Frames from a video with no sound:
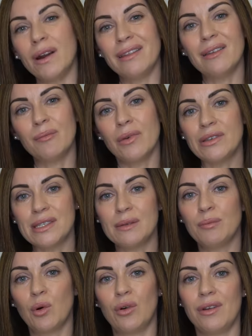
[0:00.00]
One of the most
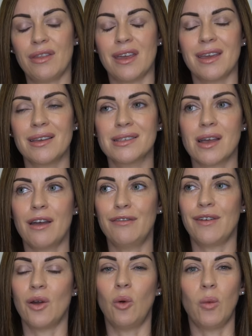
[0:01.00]
important things I
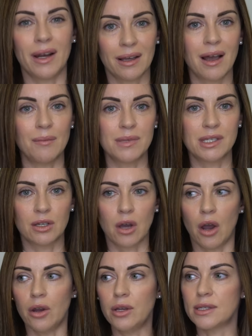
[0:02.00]
feel when it comes to
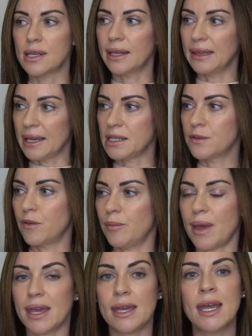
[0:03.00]
coats, at least for
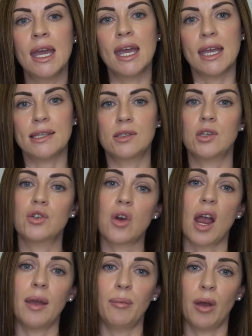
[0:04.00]
me, is to
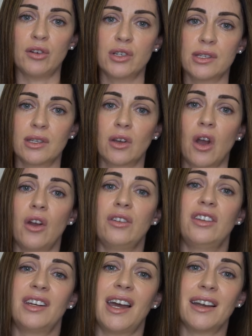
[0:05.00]
try and purchase a coat
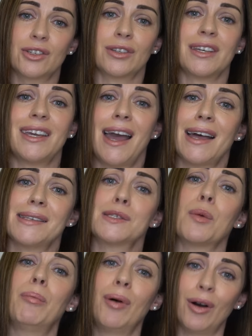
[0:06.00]
that actually has
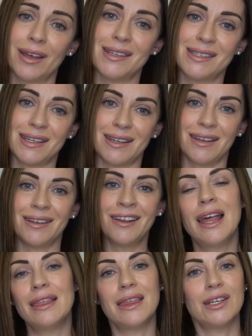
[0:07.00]
pockets in it.
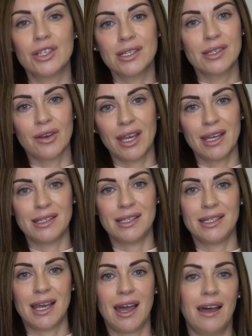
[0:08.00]
They're just so handy
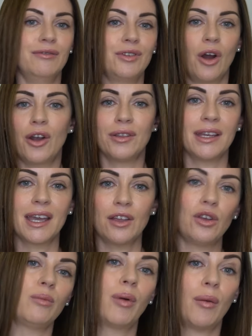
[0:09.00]
to have. Not only can
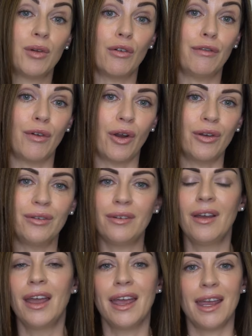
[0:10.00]
you pop your phone
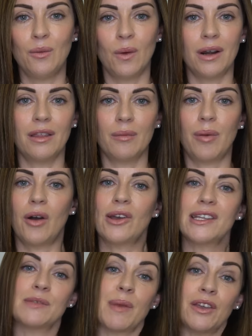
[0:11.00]
in one of the
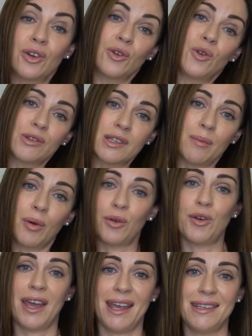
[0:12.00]
pockets, but you can also put
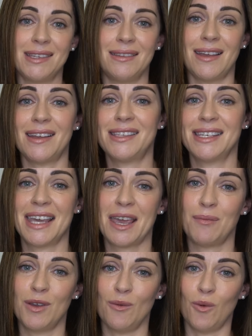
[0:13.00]
your hands in there to
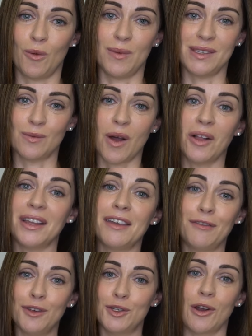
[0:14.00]
keep you warm as well
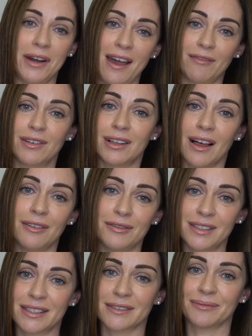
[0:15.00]
if you don't have
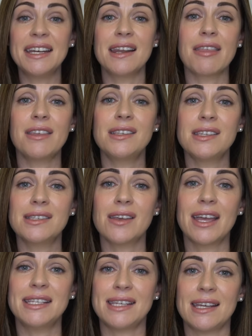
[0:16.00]
gloves. Another
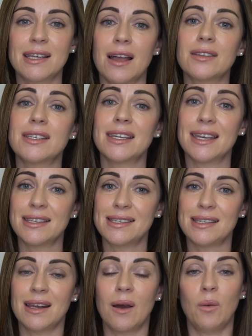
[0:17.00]
design detail to
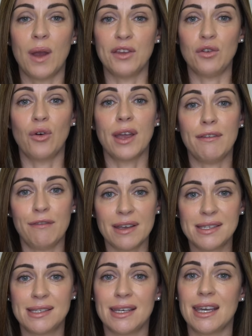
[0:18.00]
consider when you're
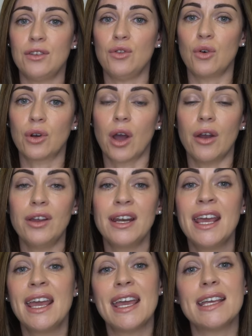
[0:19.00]
investing in your coat
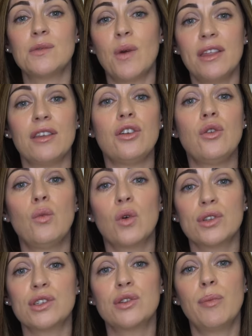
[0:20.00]
is whether you
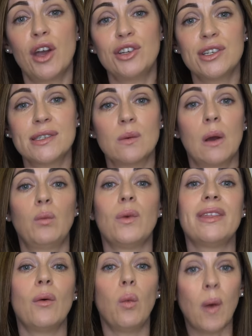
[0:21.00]
want to purchase one
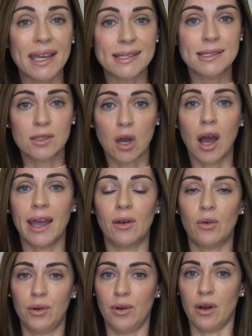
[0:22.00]
with a waist tie
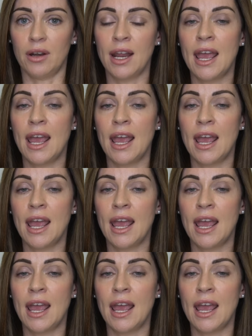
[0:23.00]
or not.